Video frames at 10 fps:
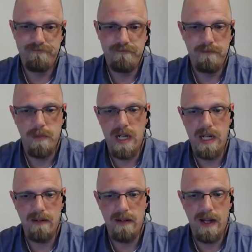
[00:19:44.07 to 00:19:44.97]

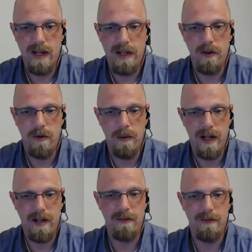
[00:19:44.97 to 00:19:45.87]
But I know
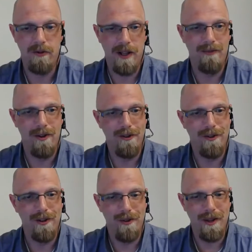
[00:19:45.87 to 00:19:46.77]
my comfort level is
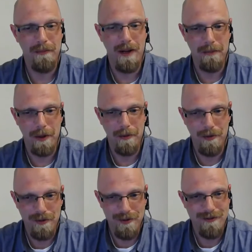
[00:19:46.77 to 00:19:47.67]
different than many people's.